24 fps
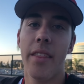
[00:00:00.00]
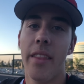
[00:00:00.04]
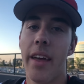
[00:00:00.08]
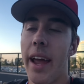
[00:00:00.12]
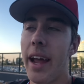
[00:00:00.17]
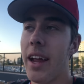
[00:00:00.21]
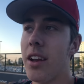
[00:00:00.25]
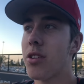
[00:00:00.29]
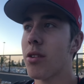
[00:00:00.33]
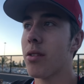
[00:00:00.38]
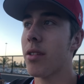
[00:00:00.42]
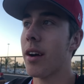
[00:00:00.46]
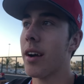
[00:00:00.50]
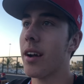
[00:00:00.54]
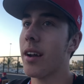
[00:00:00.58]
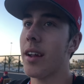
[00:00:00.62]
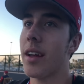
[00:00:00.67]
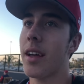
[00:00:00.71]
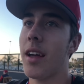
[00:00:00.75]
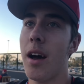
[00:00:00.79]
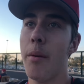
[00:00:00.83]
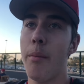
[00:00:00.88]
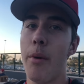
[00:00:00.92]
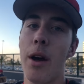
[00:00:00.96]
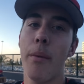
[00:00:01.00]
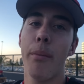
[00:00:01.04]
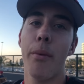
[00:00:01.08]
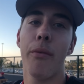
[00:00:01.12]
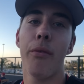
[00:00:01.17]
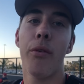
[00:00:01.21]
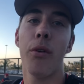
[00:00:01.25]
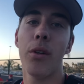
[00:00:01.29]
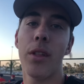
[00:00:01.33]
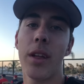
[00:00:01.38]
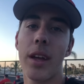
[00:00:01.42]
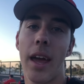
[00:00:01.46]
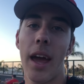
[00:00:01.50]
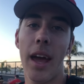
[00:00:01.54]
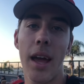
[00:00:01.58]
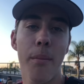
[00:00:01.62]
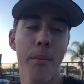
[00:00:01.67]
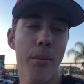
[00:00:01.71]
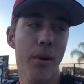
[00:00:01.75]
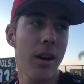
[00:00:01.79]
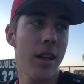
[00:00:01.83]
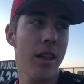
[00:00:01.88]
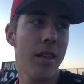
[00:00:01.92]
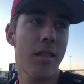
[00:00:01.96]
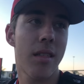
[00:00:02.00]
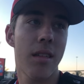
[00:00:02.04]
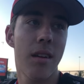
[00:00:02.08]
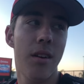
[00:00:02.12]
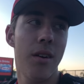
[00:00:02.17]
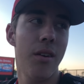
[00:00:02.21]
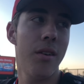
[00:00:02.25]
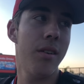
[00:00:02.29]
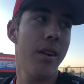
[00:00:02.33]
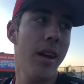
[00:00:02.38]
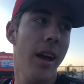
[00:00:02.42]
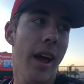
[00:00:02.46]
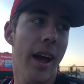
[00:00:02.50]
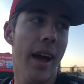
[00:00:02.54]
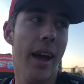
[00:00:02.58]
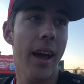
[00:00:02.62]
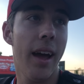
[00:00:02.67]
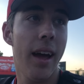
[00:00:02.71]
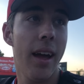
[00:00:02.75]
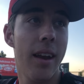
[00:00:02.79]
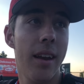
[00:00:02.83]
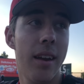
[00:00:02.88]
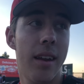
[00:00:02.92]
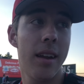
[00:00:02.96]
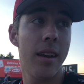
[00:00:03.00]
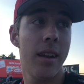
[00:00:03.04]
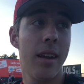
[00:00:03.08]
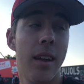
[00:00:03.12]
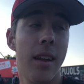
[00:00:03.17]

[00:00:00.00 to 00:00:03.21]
The Angels are gonna come out before the game pretty soon, and